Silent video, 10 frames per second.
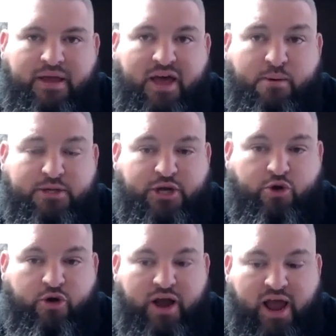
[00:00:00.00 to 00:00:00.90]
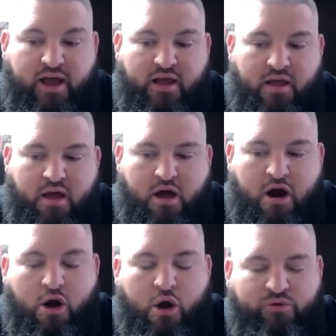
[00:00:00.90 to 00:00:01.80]
being able to create
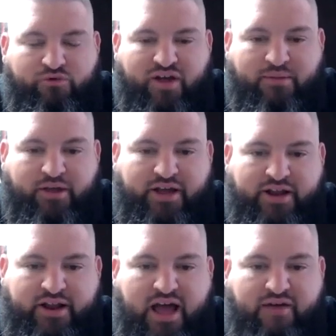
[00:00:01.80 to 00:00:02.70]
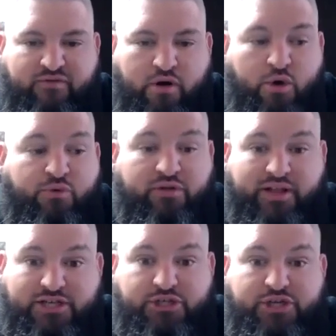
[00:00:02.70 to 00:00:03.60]
our own family and have our own
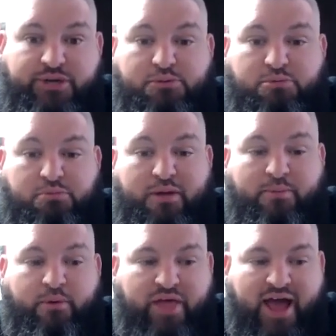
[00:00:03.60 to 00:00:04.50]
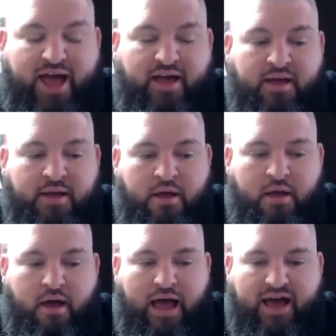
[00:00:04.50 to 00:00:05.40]
relationships with people that
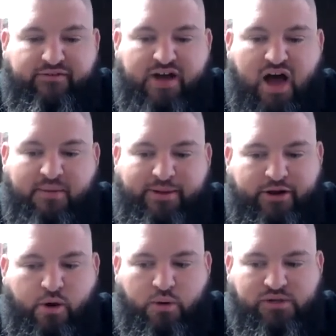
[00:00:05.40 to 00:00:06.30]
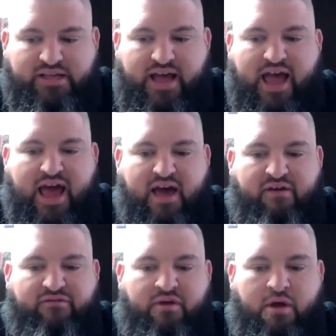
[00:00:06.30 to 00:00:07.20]
have common goals, that
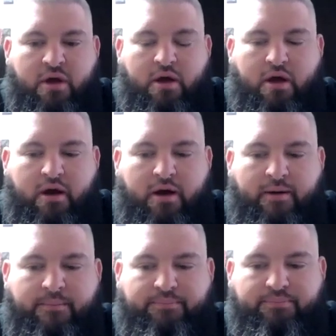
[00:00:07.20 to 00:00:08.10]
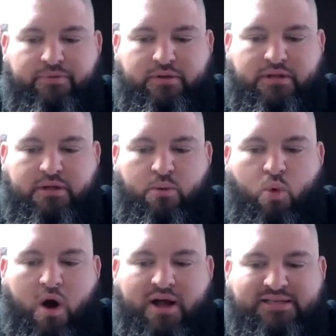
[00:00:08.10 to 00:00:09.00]
have um the
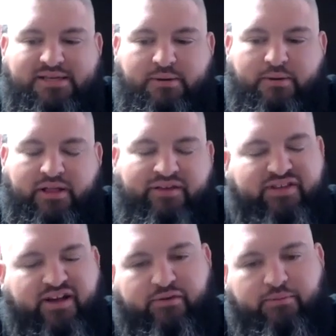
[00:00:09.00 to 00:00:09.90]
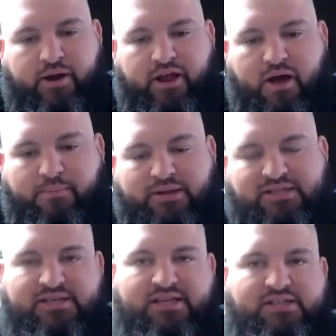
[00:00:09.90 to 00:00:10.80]
want to lift everybody up.
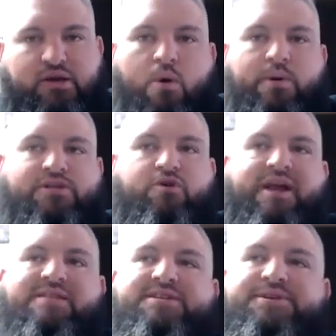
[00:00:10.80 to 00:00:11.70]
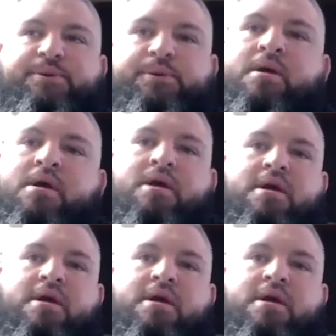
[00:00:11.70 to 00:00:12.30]
It's always great to